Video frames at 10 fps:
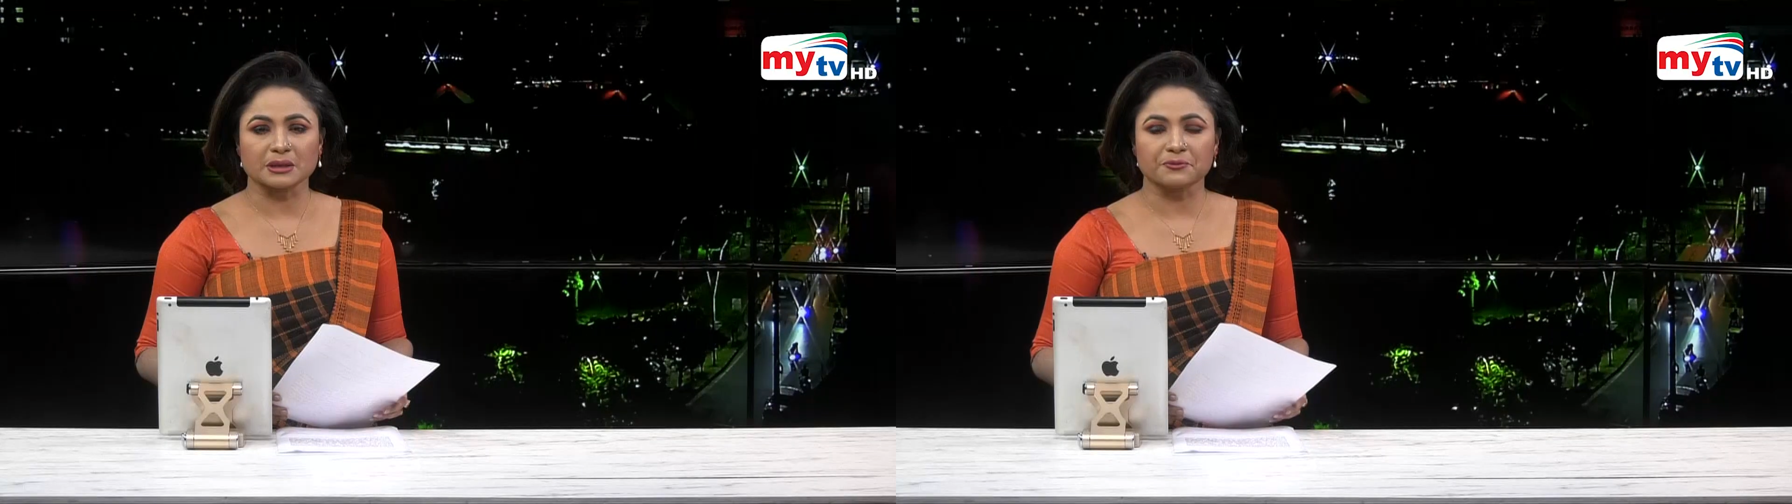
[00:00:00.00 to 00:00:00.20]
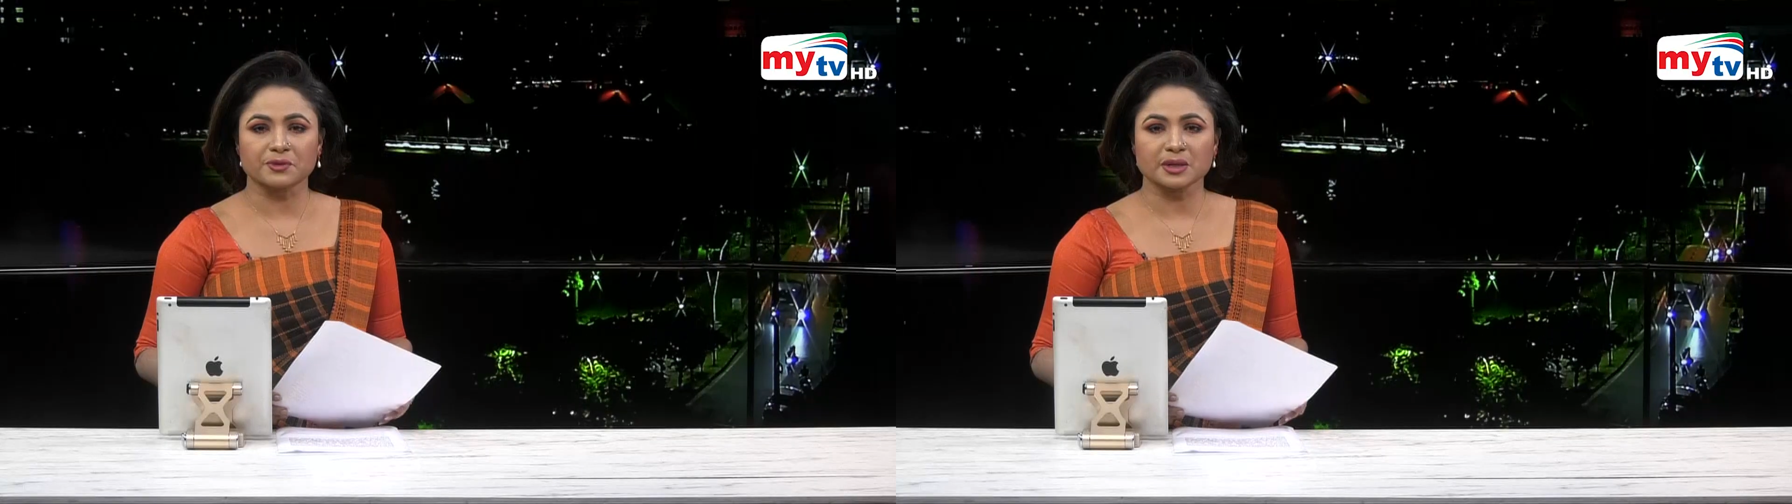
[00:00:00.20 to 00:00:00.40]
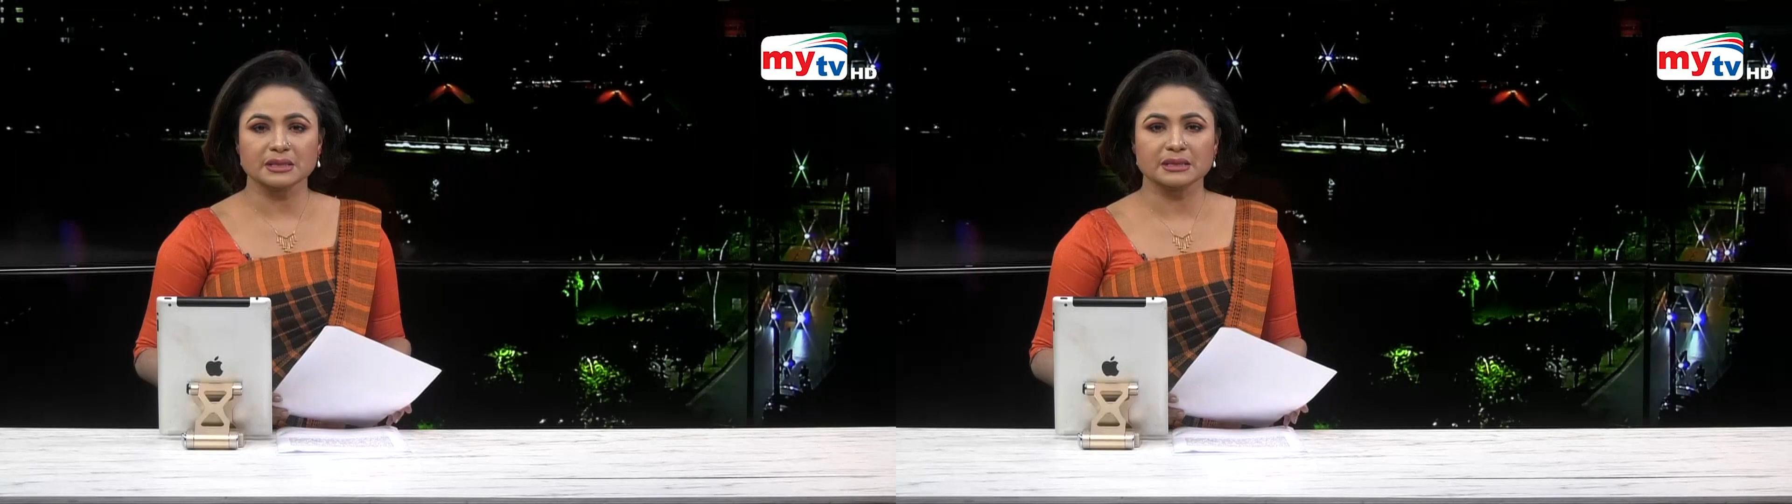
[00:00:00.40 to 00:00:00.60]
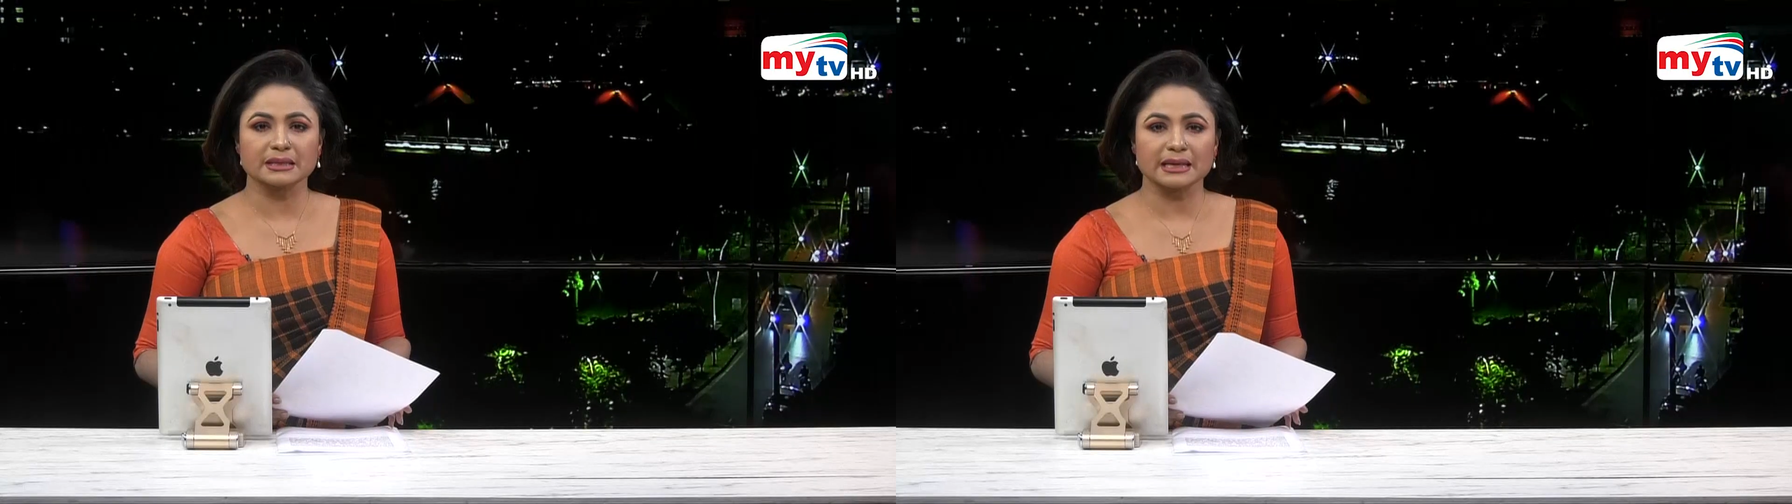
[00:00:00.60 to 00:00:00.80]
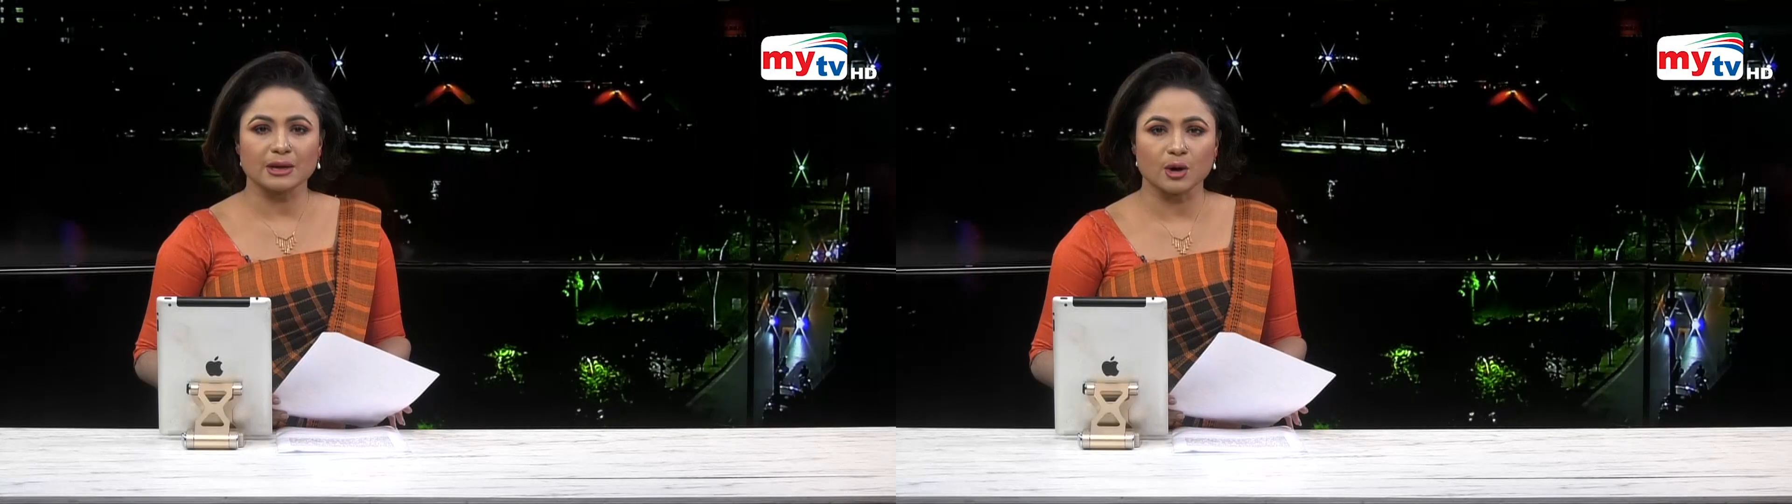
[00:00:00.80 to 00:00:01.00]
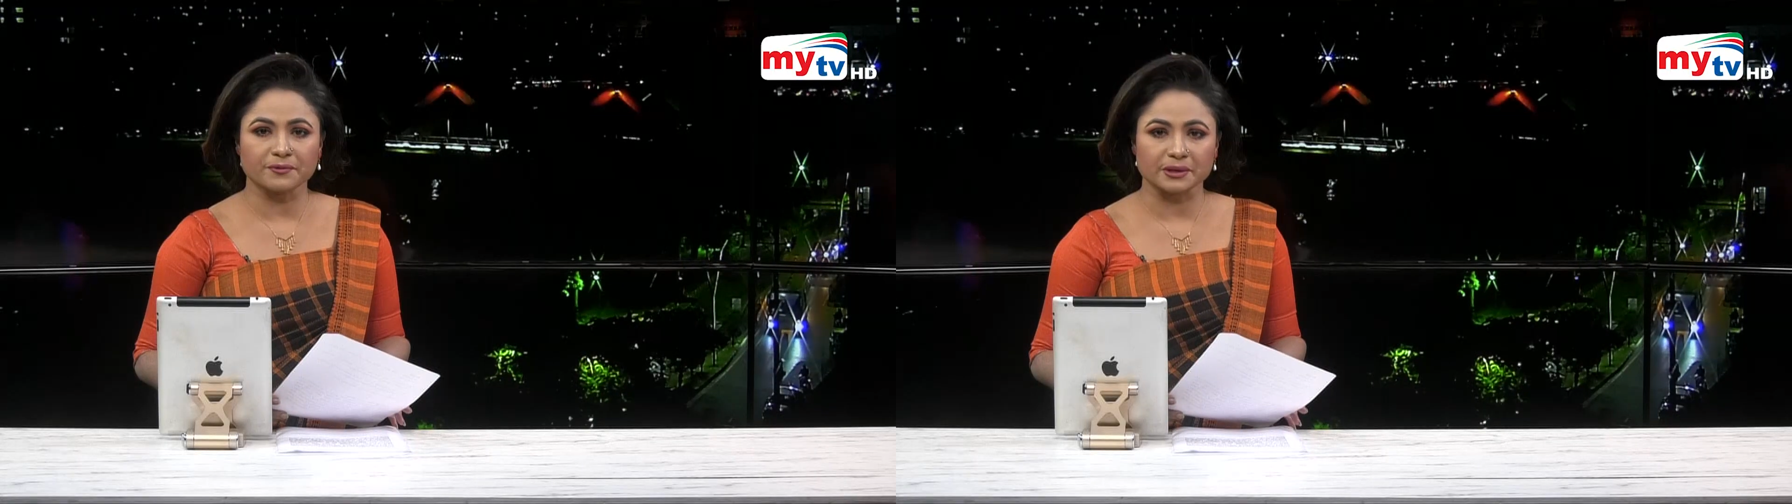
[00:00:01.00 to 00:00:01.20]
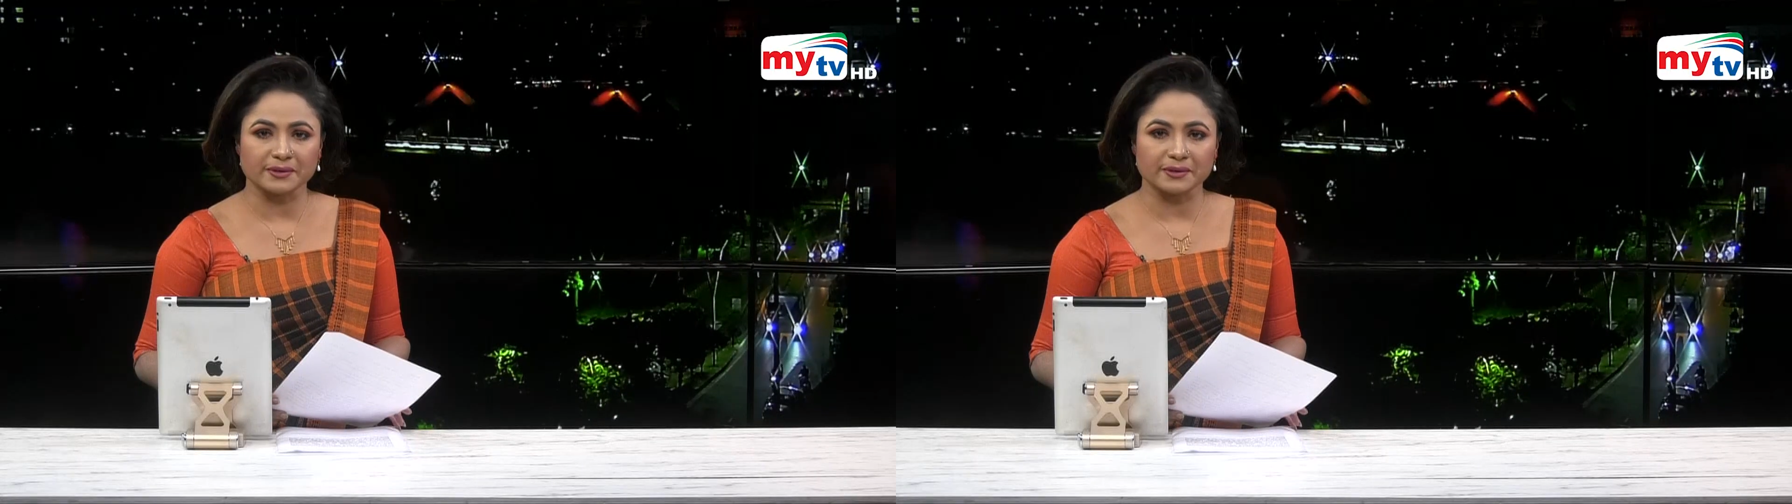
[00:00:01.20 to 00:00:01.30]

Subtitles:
the first year of